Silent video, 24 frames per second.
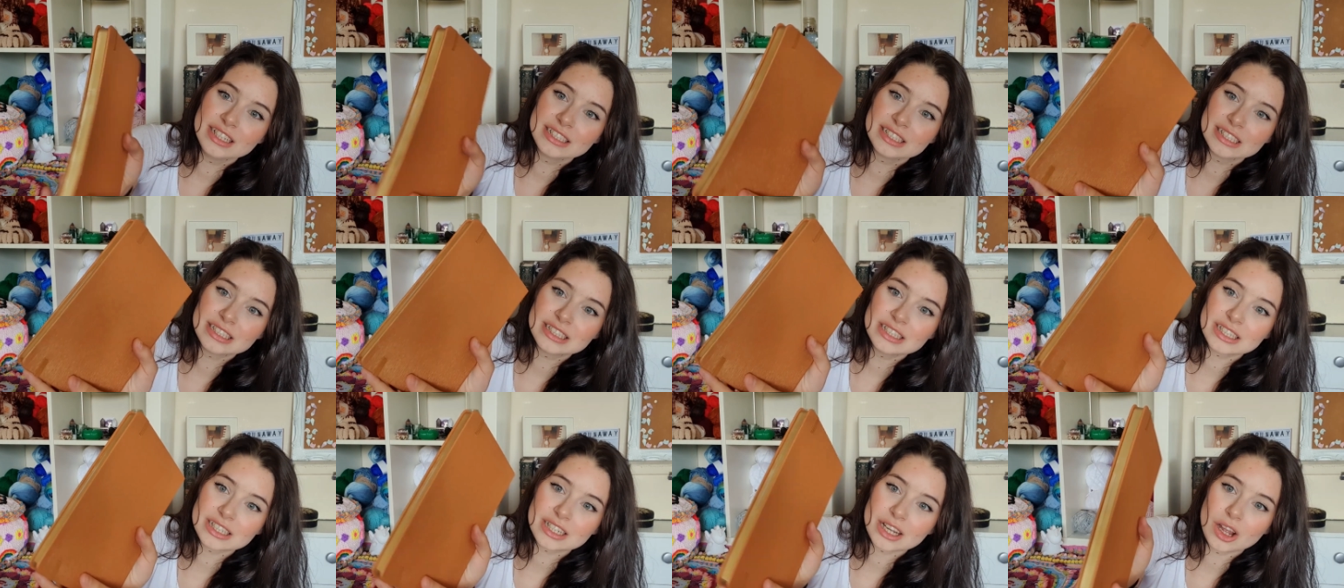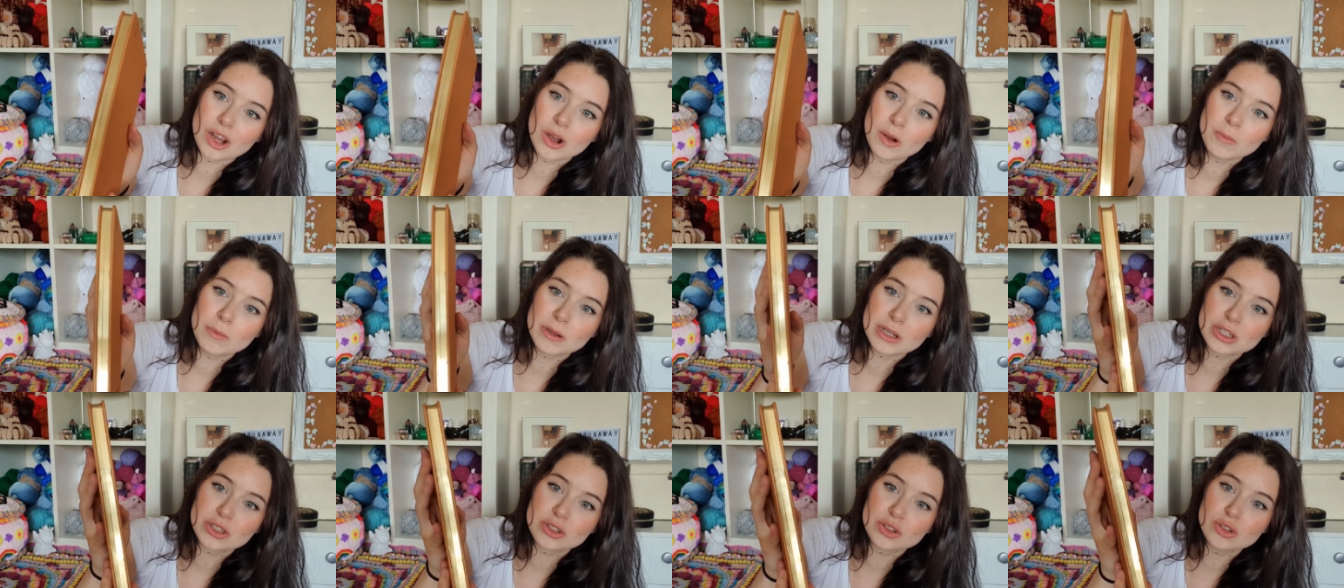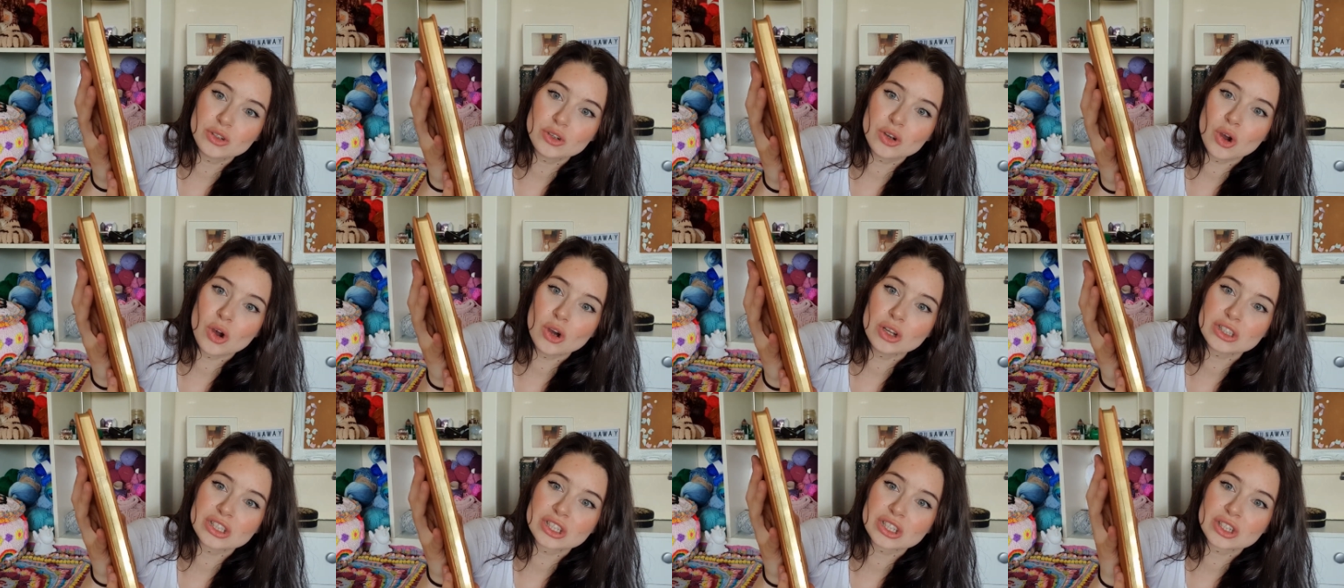Is this like, oh my
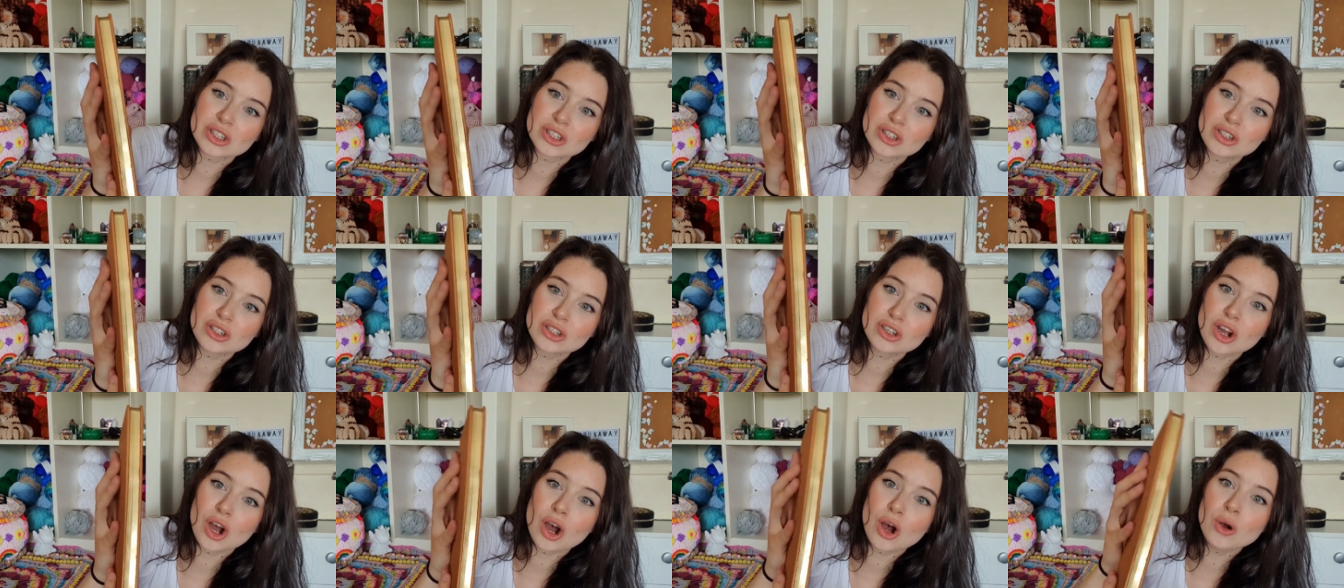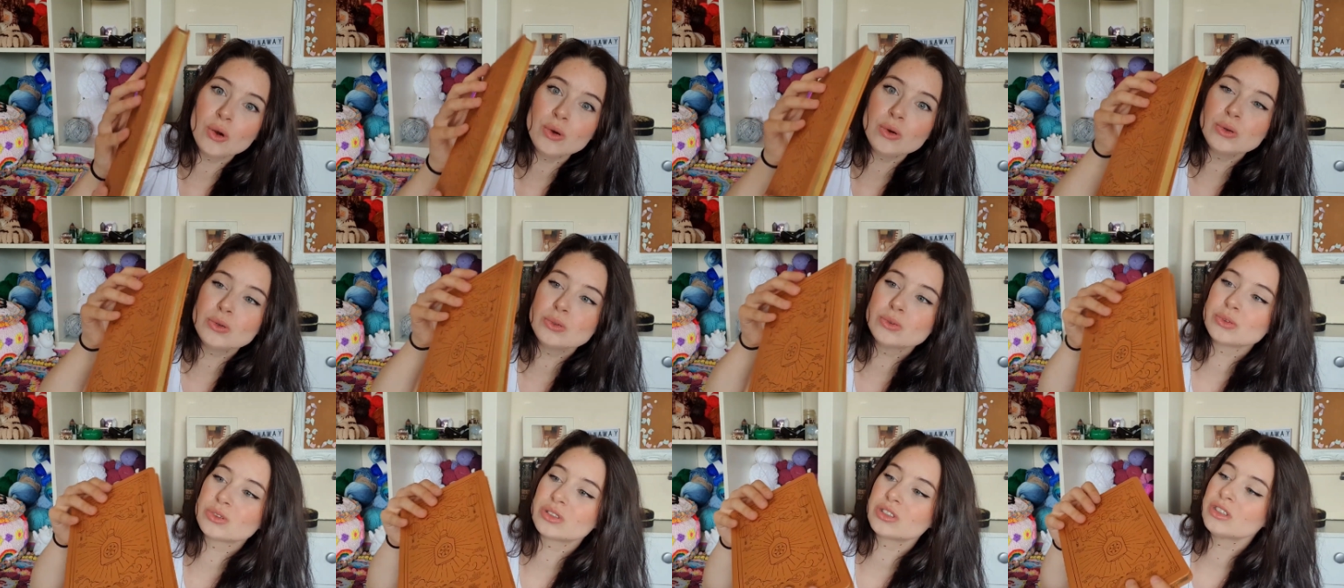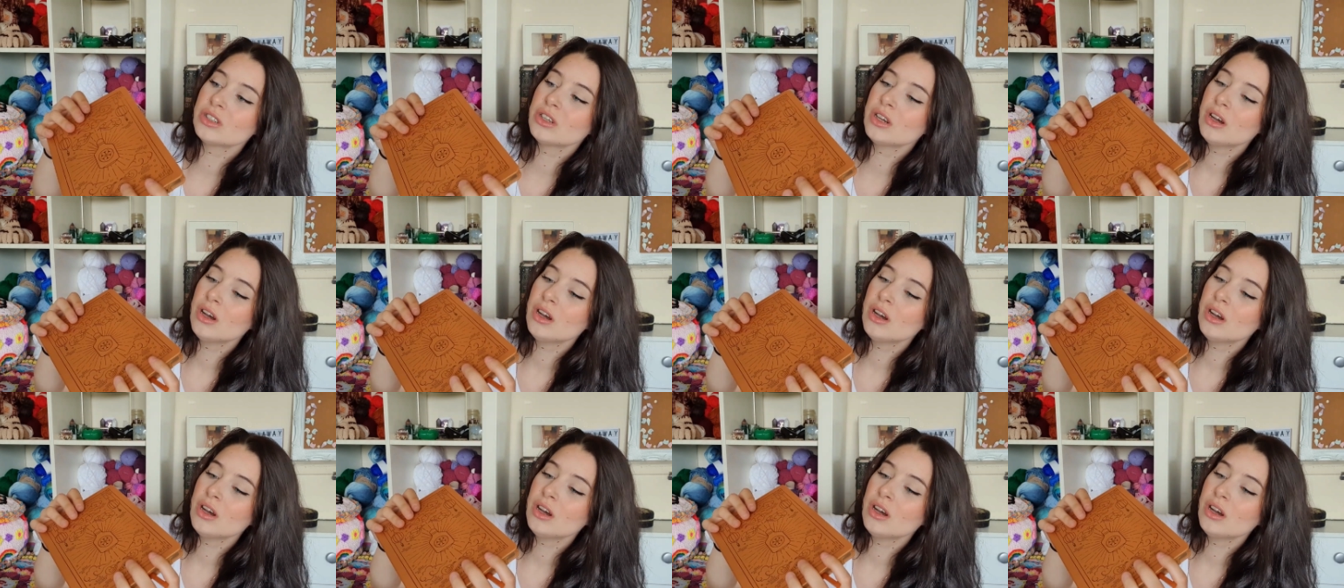god, the gold!